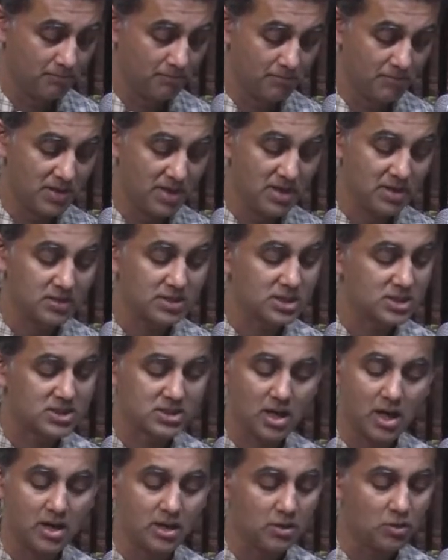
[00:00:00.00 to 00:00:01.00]
Being
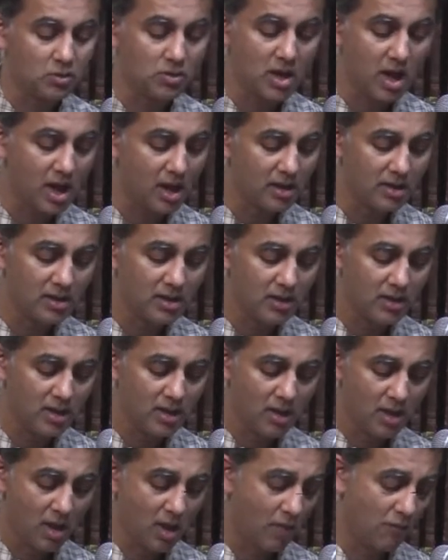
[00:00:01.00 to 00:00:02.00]
destined to die,
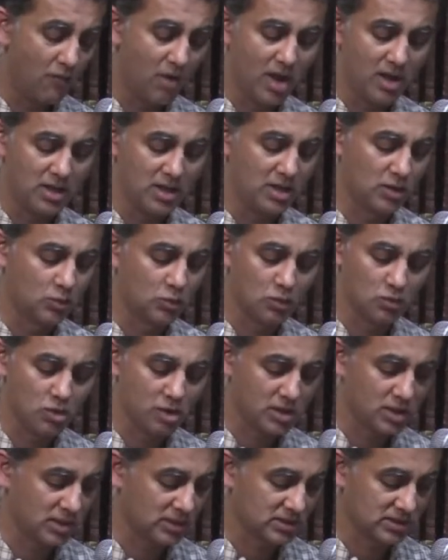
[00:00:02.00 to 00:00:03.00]
Wali could
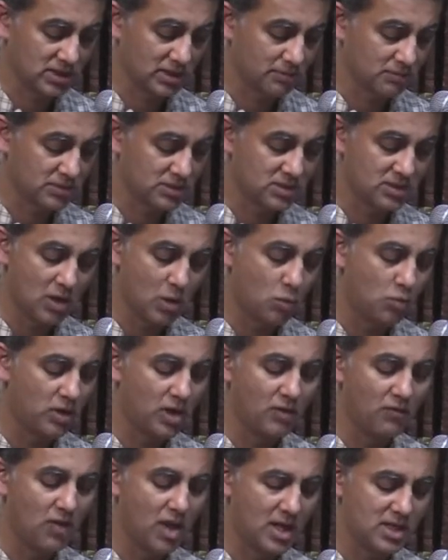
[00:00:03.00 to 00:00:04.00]
not accept sound
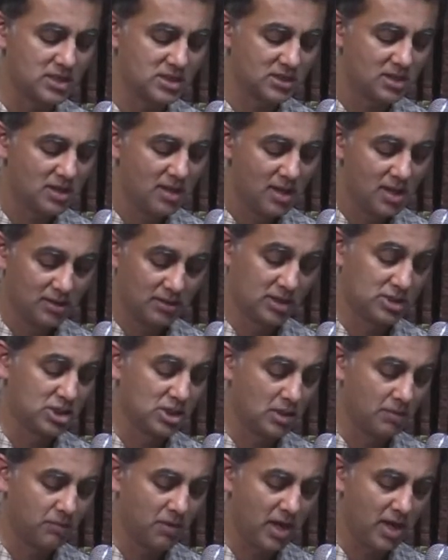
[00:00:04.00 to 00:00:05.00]
advice. Thus he
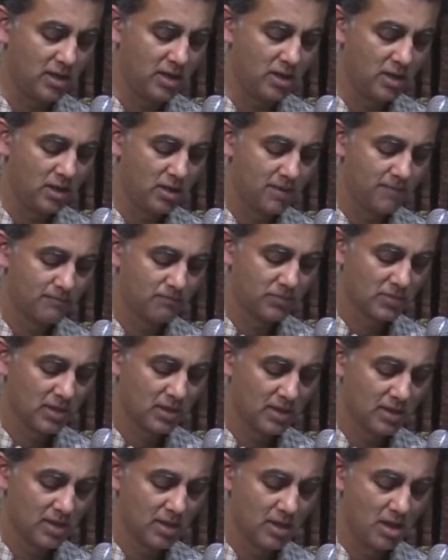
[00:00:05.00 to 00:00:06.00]
replied,
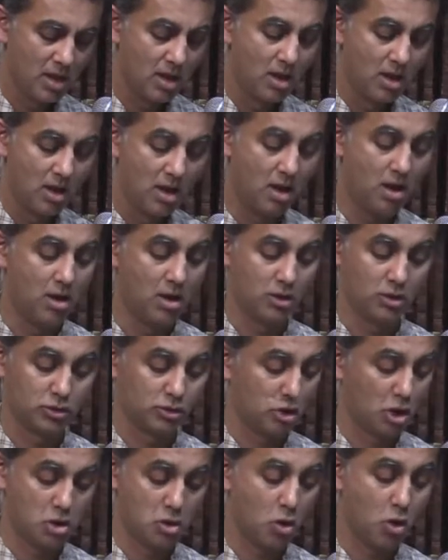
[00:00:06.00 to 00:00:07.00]
"I
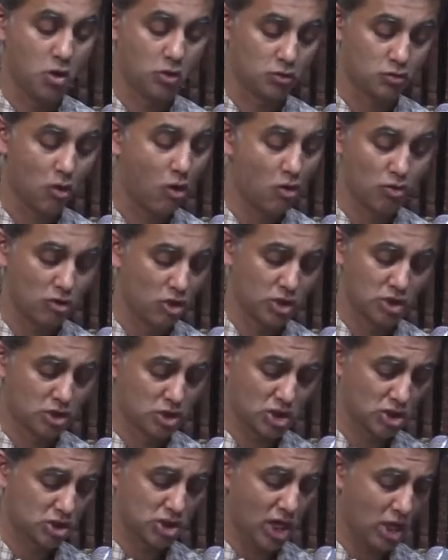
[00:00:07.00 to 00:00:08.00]
cannot tolerate
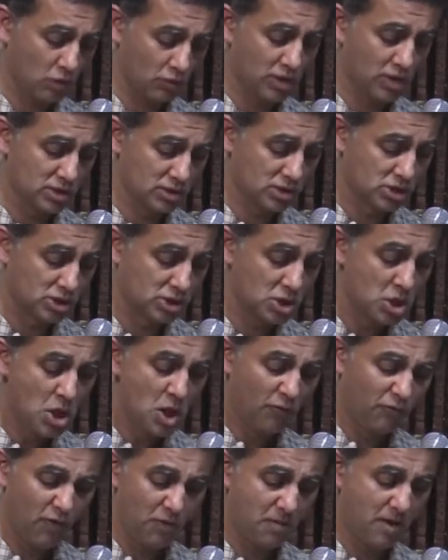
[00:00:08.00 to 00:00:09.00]
such arrogance
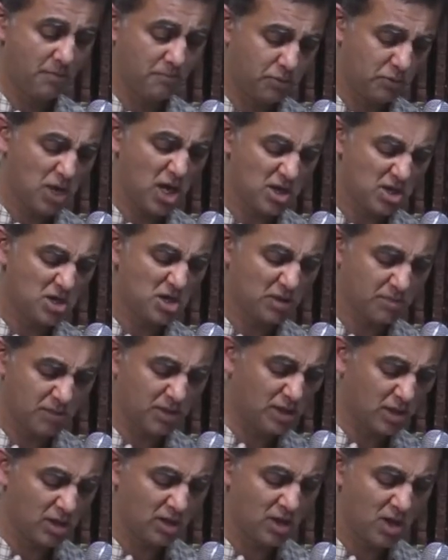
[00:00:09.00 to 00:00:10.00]
for my younger
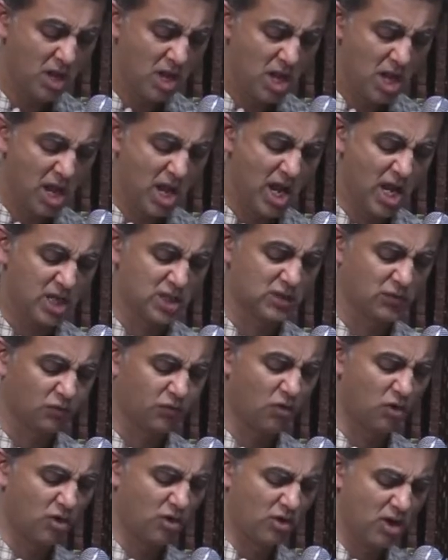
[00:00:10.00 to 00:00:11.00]
brother. As
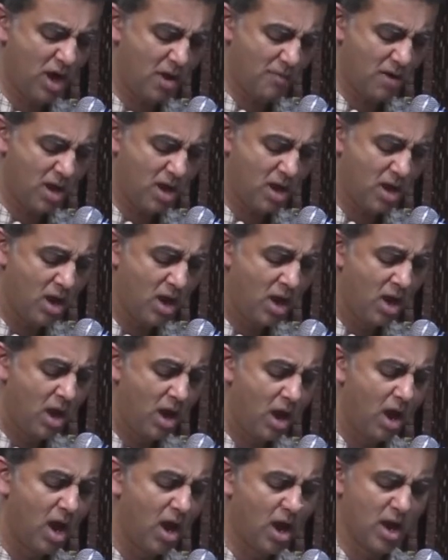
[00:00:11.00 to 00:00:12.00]
for Rama,
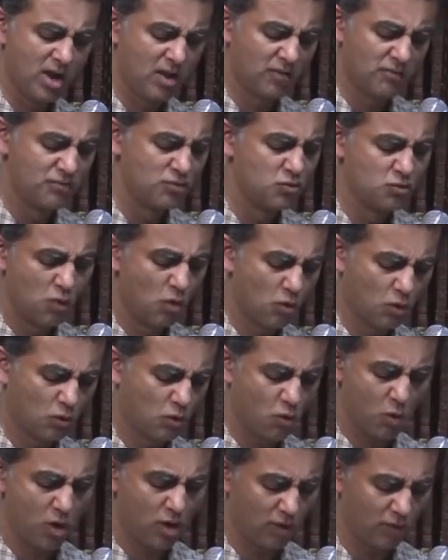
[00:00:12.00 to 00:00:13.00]
I have no
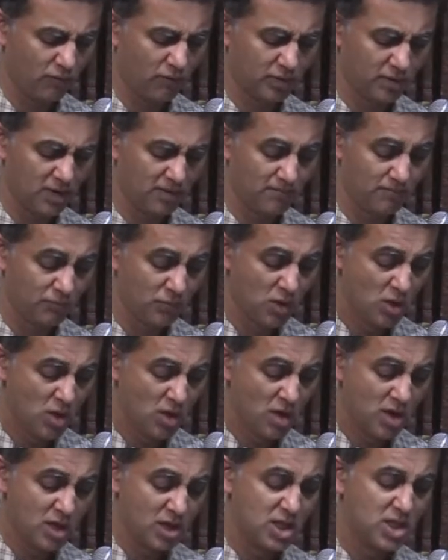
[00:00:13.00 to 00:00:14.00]
quarrel with him.
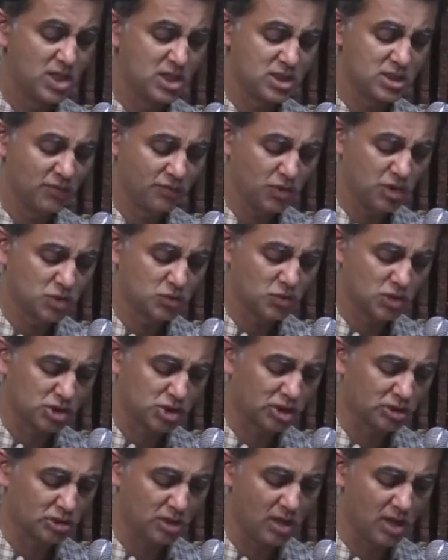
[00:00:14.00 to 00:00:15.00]
He is a virtuous
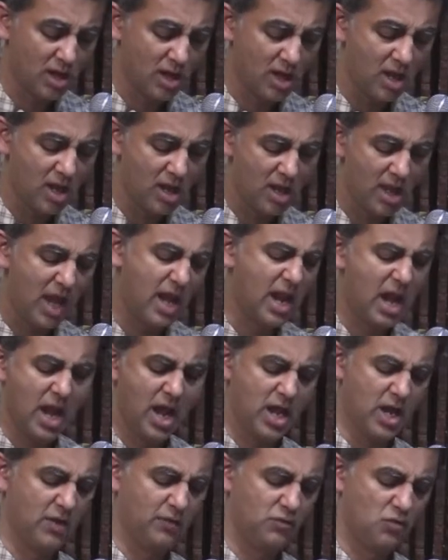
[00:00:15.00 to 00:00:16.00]
Kshatriya, and I
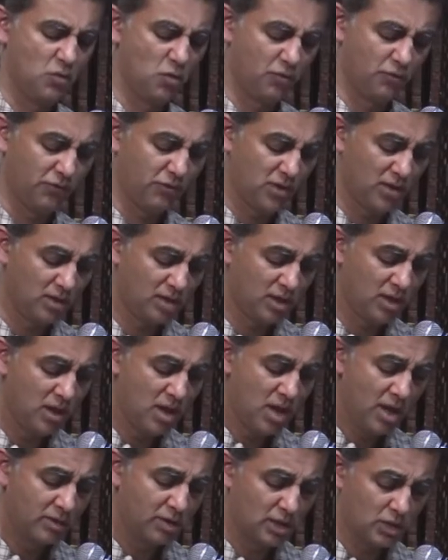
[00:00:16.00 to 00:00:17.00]
have no fear
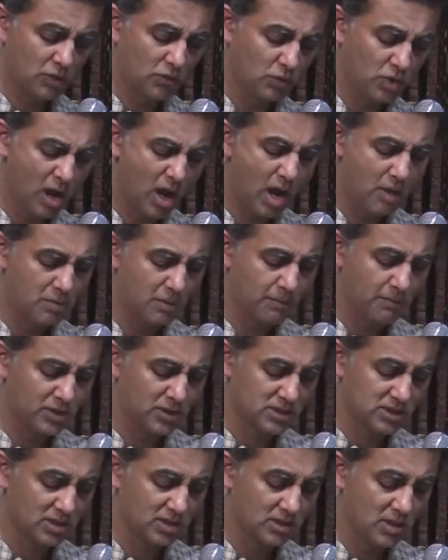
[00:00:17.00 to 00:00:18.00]
that he would harm a
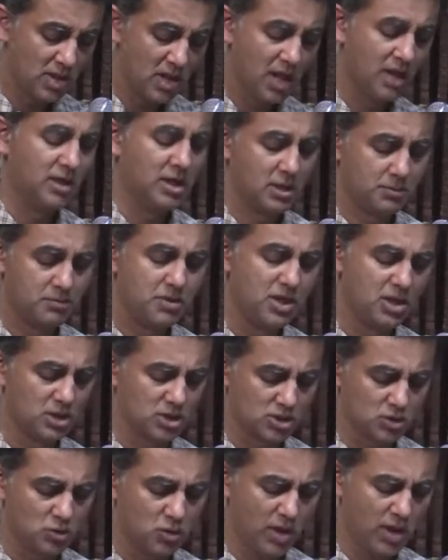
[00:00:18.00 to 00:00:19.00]
person that
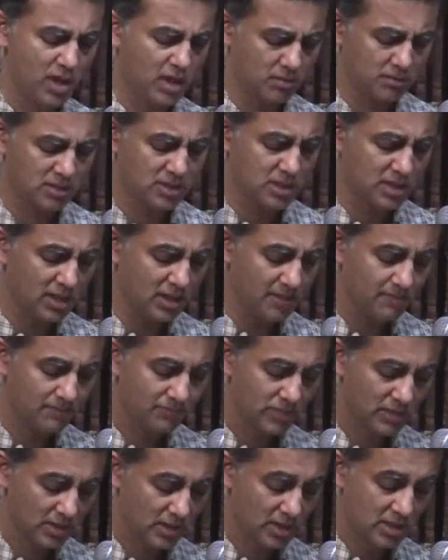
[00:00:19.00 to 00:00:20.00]
bears no enmity."
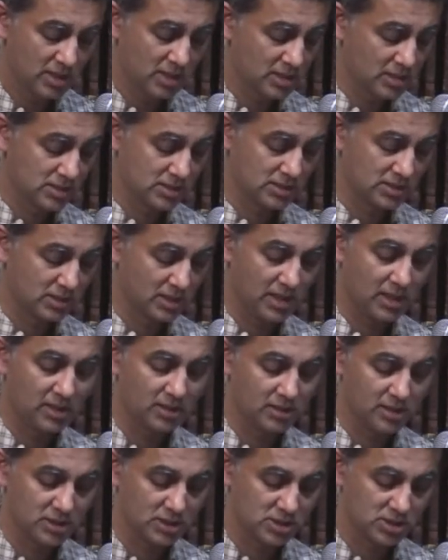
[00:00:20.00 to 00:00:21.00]

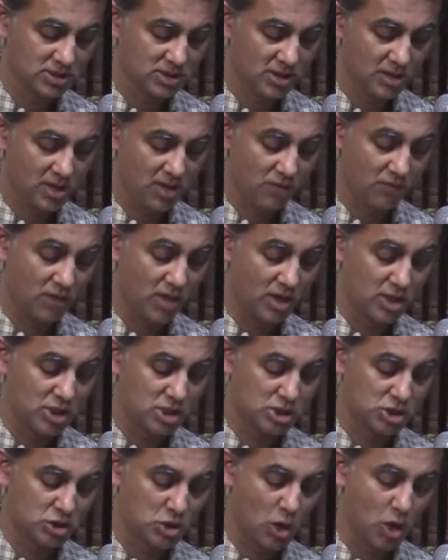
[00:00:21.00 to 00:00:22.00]
Saying this, Wali
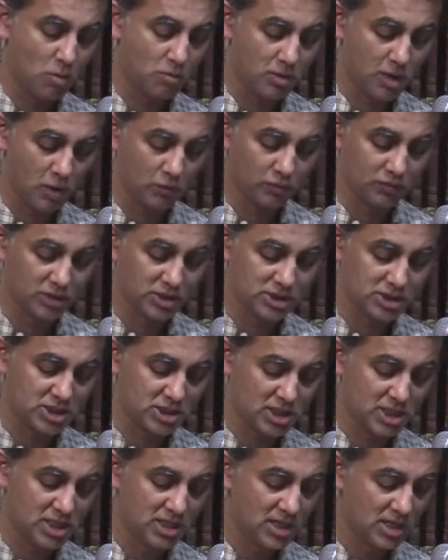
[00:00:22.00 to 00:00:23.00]
stormed out of the
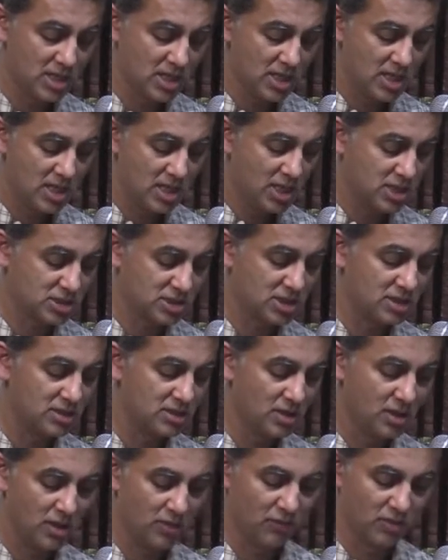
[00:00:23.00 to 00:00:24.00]
city,
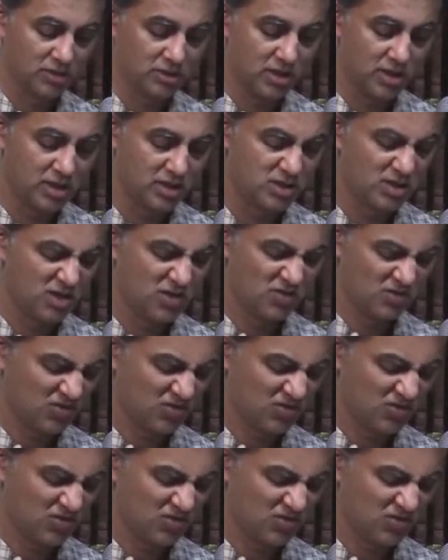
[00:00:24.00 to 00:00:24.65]
hissing with rage.